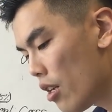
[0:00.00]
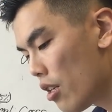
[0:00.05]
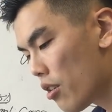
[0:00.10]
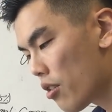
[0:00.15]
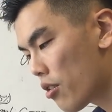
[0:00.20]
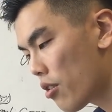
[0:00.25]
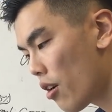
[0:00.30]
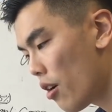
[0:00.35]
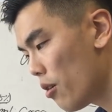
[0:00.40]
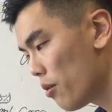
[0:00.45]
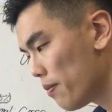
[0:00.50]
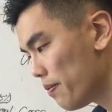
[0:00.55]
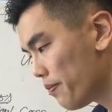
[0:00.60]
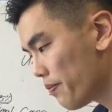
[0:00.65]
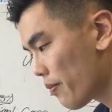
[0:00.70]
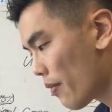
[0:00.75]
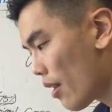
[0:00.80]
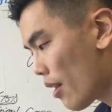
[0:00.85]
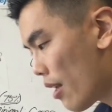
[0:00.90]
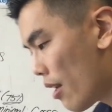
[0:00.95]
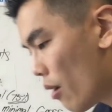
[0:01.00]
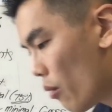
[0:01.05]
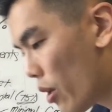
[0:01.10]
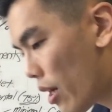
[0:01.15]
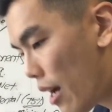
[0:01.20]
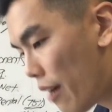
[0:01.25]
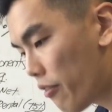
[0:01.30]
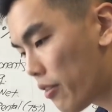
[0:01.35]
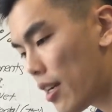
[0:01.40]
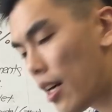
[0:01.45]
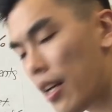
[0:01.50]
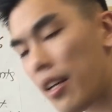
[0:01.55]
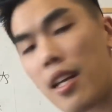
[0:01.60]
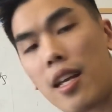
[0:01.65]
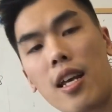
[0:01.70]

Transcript: So what I've done